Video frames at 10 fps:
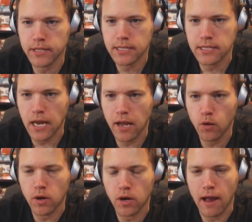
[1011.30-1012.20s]
style
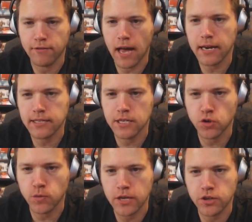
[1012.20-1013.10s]
where I've got a
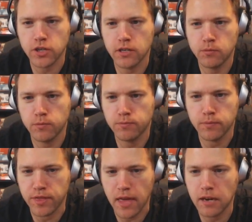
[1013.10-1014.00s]
situation
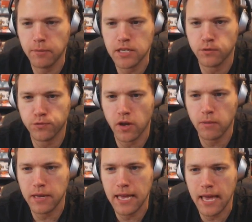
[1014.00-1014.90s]
with enemies in front of
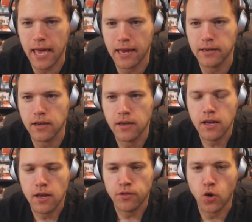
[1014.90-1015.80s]
me and
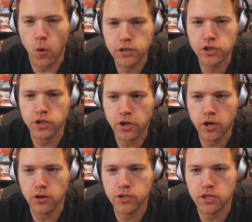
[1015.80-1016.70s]
the question
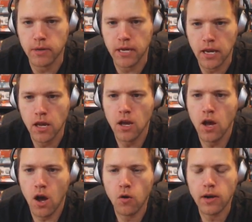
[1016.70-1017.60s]
occurs to me,
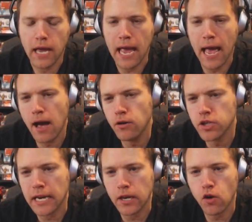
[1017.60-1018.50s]
okay, how
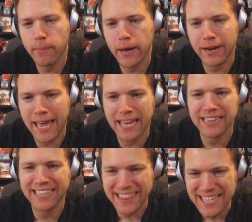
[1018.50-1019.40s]
should I go about
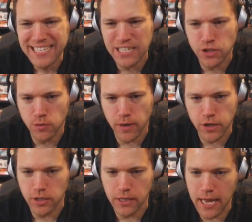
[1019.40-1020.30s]
handling this
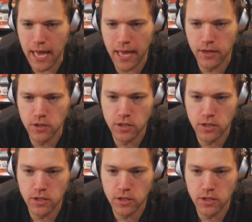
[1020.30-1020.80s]
situation? And